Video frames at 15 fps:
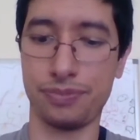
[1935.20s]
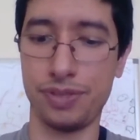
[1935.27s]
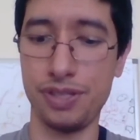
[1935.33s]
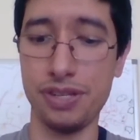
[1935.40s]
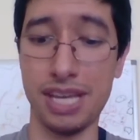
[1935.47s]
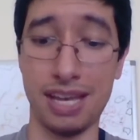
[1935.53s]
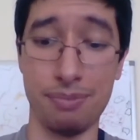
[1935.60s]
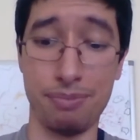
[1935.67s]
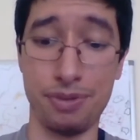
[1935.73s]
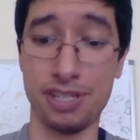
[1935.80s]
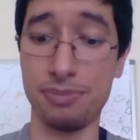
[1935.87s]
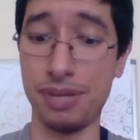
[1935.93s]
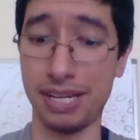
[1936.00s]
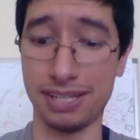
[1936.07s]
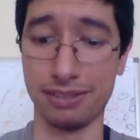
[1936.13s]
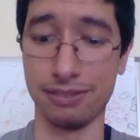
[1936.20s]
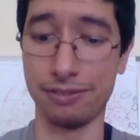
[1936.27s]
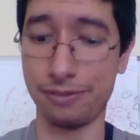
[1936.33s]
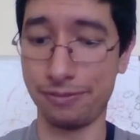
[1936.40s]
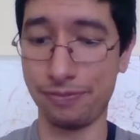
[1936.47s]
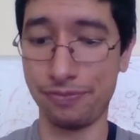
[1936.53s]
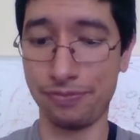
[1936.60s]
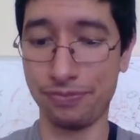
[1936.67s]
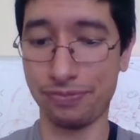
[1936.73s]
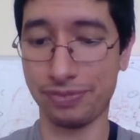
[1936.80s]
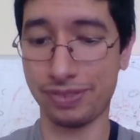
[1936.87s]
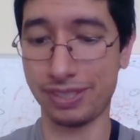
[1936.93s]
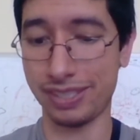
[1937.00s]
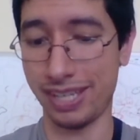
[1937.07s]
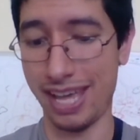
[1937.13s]
So yeah, perspective.
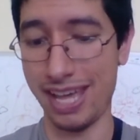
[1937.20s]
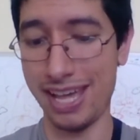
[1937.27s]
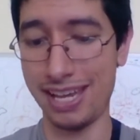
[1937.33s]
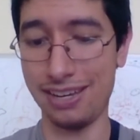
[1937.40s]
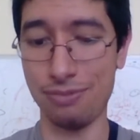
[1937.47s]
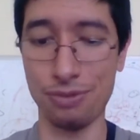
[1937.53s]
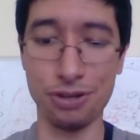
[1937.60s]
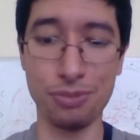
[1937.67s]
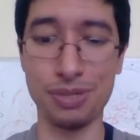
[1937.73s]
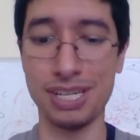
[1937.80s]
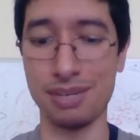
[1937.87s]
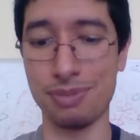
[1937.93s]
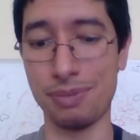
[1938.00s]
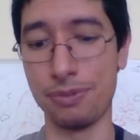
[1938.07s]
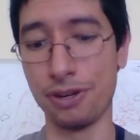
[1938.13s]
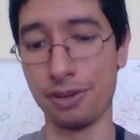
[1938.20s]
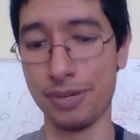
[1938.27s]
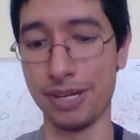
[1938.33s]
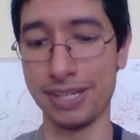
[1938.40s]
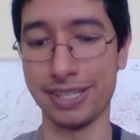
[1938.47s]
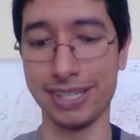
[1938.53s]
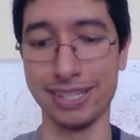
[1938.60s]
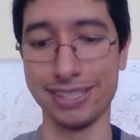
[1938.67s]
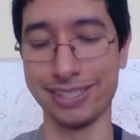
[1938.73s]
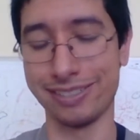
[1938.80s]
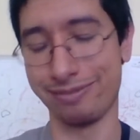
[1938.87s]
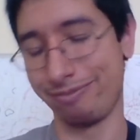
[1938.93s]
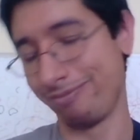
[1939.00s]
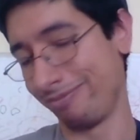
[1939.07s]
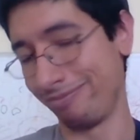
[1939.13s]
And we're going to talk about Pokemon
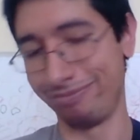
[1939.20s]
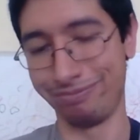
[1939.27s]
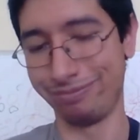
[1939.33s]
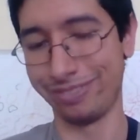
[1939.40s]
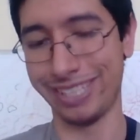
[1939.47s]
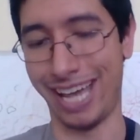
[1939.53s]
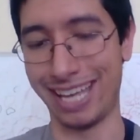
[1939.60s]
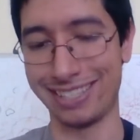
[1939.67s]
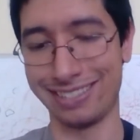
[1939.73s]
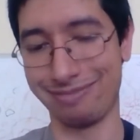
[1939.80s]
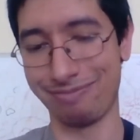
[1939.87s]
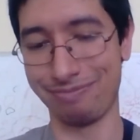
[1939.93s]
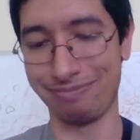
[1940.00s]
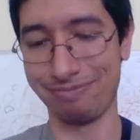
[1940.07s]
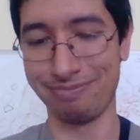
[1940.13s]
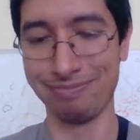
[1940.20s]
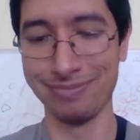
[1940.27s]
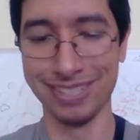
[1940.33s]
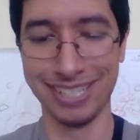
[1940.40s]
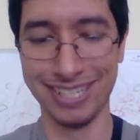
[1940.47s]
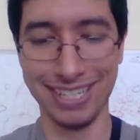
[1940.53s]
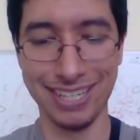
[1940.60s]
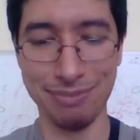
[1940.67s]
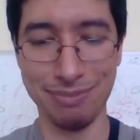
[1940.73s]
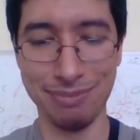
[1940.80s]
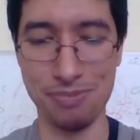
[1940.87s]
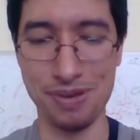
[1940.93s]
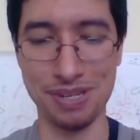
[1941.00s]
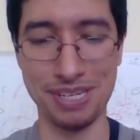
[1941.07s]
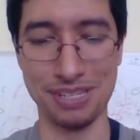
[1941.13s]
because yes,
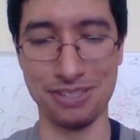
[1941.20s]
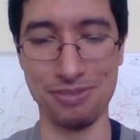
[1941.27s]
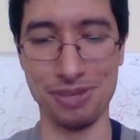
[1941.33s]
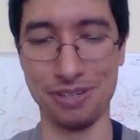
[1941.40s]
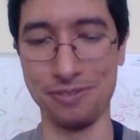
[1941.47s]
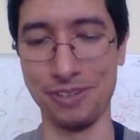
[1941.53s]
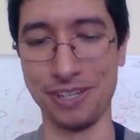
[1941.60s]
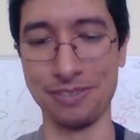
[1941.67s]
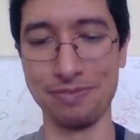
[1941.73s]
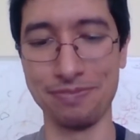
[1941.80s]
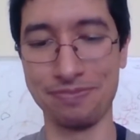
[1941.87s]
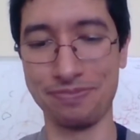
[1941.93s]
Pokemon's just so much fun.